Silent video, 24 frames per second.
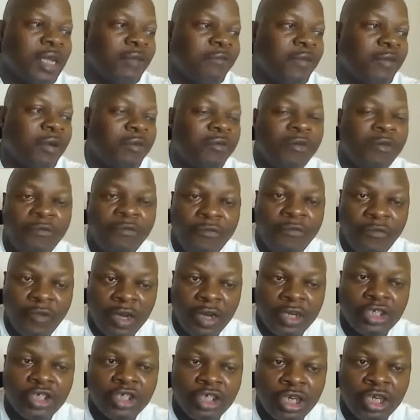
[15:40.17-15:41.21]
If I
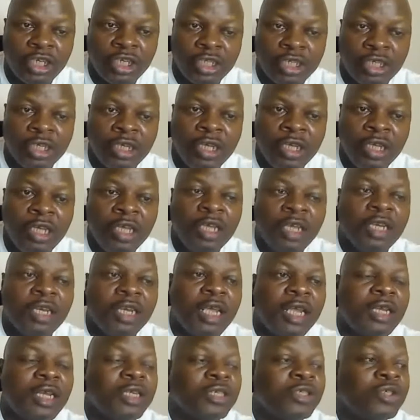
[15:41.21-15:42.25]
refresh it,
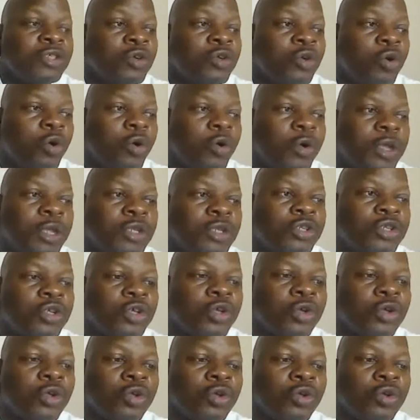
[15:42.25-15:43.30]
then it's going
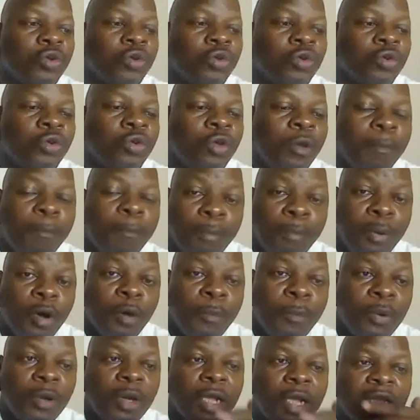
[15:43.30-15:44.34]
to
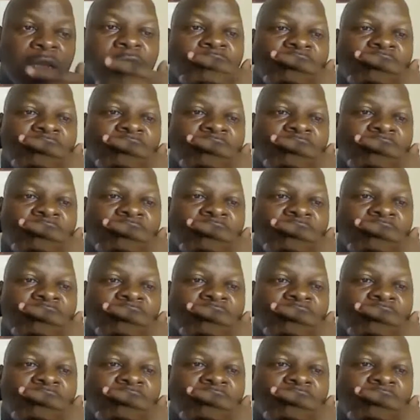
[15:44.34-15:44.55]
populate